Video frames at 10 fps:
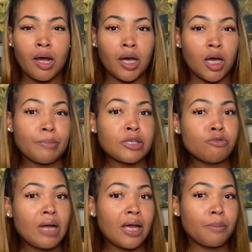And
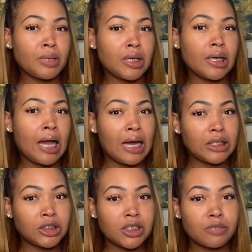you got to be
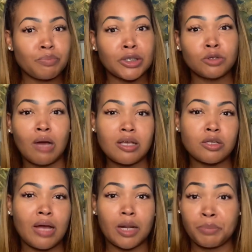cautious, but you
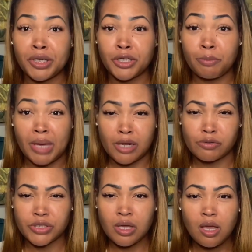also got to pick your
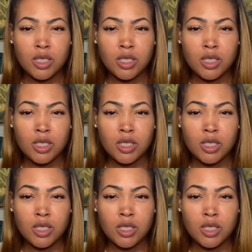battles.